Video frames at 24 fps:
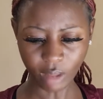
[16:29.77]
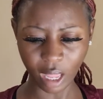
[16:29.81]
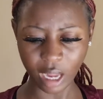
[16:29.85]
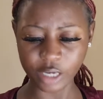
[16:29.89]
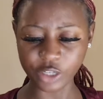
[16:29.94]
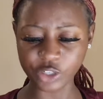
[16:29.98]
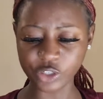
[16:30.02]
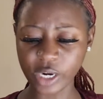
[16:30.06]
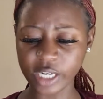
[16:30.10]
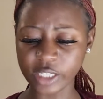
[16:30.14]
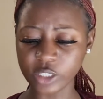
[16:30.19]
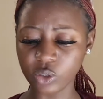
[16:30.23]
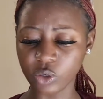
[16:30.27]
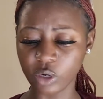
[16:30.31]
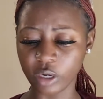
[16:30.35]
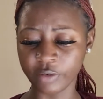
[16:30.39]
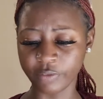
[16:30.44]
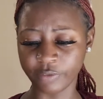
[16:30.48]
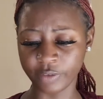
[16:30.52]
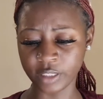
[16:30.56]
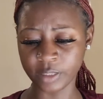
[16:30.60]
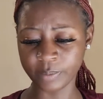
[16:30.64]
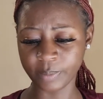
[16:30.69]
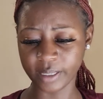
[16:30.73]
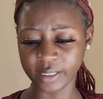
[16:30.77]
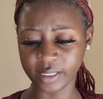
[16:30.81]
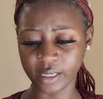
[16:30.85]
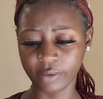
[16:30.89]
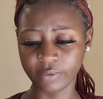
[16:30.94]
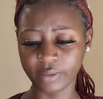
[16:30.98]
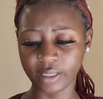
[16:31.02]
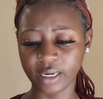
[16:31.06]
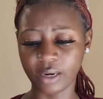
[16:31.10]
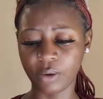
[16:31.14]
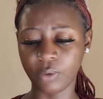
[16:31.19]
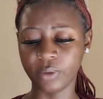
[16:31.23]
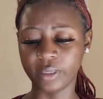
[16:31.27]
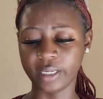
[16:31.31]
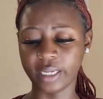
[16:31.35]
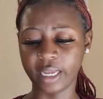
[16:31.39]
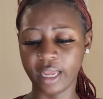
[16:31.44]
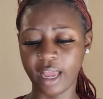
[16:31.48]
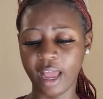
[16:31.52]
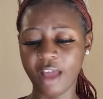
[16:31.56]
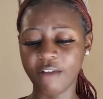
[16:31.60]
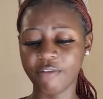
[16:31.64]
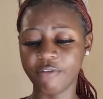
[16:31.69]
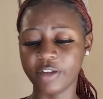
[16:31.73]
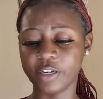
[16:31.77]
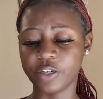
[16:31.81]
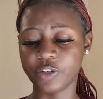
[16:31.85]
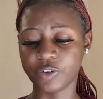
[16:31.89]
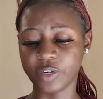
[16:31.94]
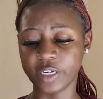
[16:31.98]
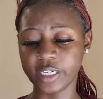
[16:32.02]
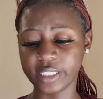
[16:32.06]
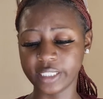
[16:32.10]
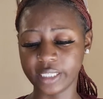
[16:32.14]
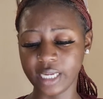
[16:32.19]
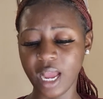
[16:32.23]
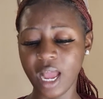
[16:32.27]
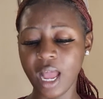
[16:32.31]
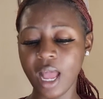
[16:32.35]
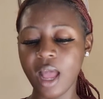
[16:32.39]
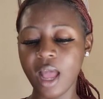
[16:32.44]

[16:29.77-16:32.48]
I tried to convince myself that I will have a great